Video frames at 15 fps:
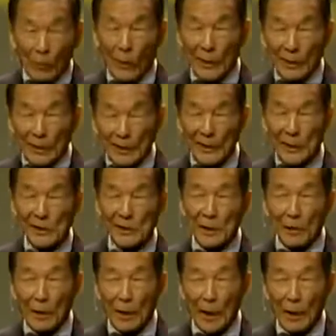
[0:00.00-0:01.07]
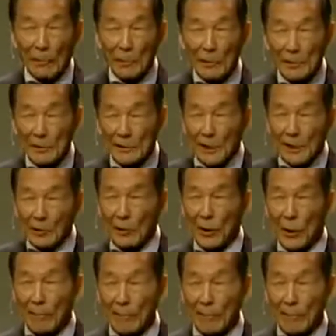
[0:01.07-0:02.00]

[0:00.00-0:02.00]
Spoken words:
what happens is that you